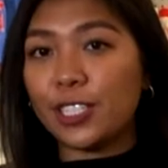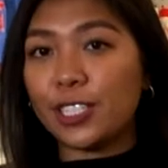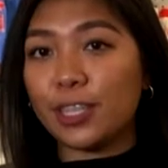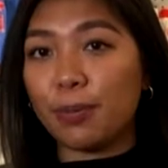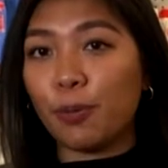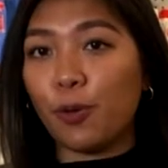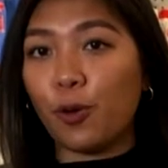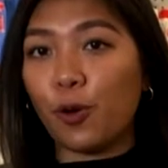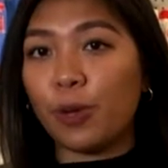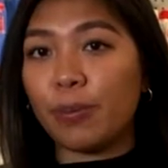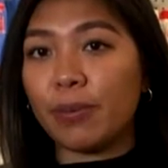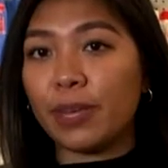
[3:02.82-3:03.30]

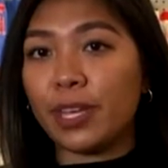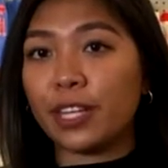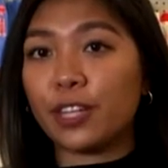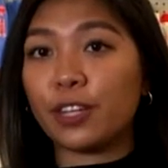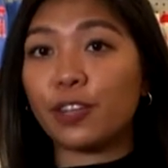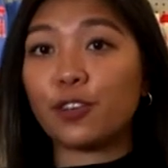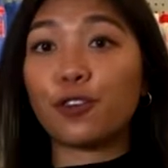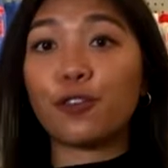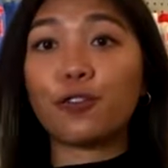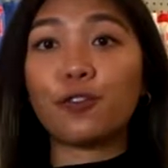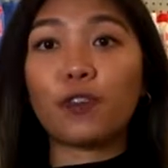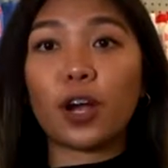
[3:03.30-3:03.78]
appointment,
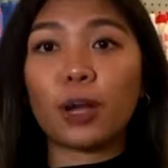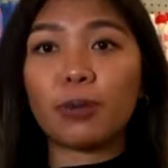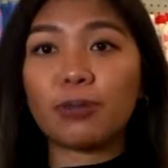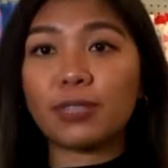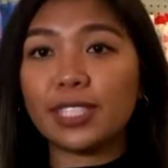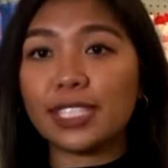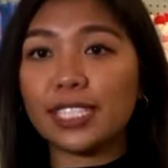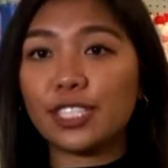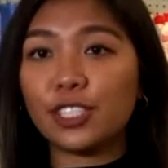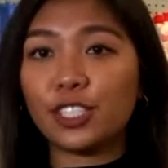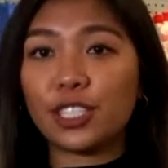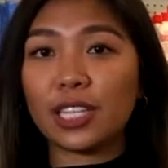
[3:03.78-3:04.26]
your
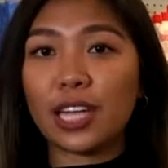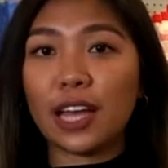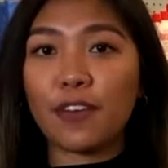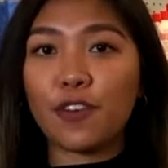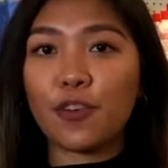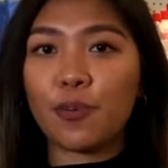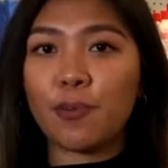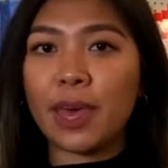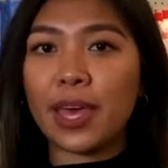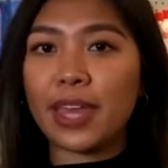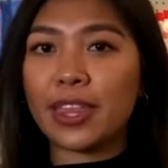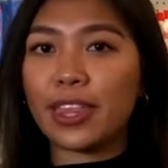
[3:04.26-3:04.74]
pharmacy should have a
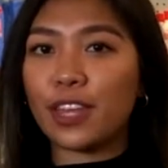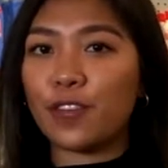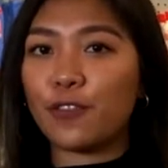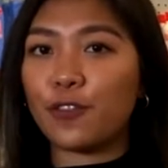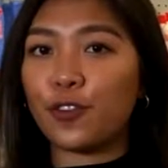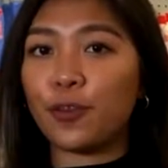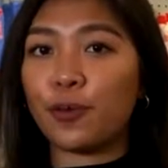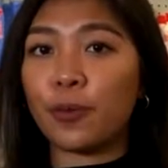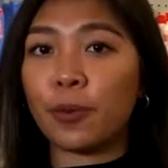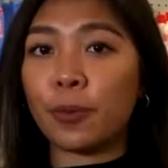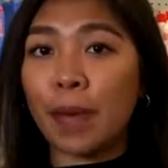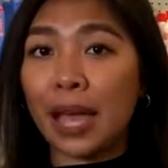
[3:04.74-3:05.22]
method
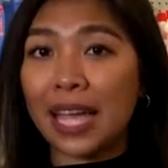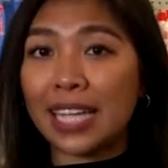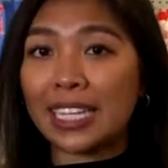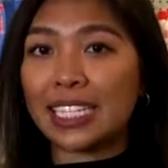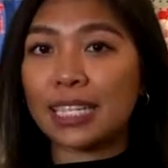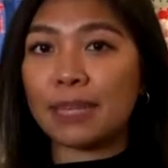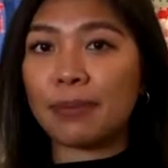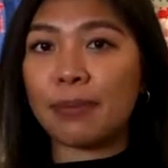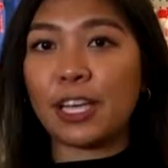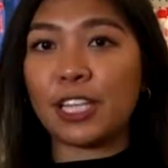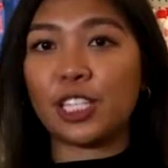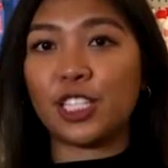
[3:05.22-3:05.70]
for
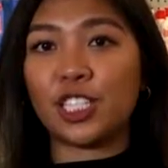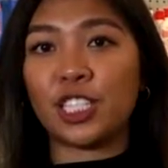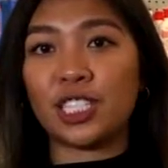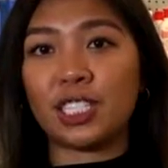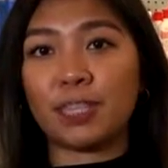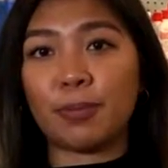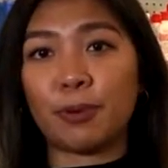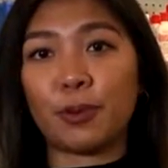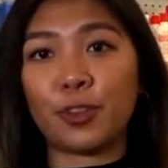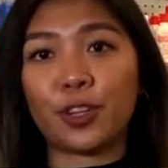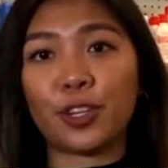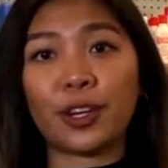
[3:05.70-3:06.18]
reminding patients
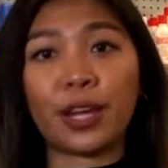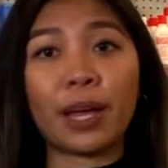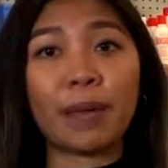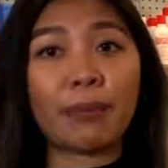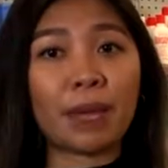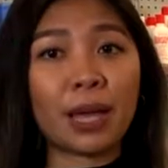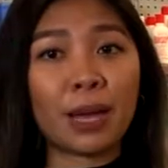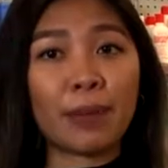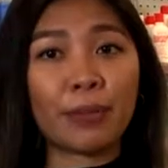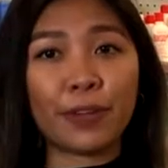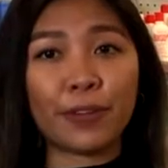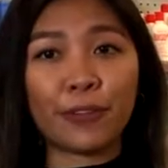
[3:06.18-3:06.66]
about their
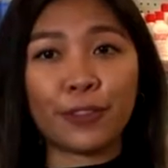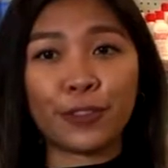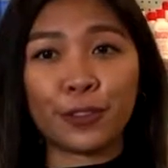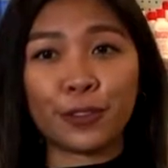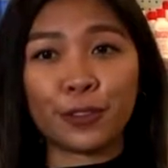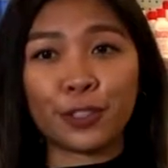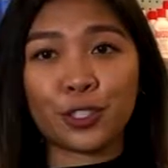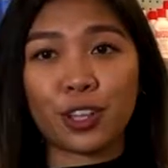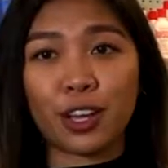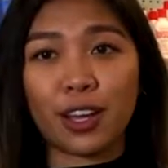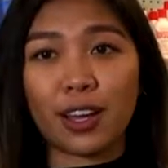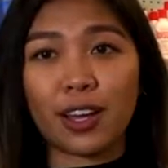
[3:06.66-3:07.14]
upcoming flu
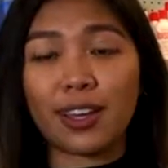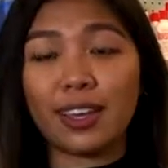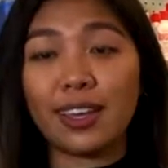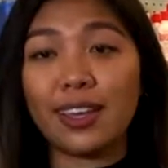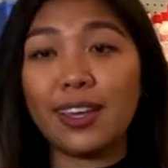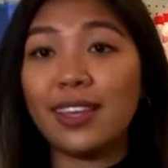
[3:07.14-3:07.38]
shot.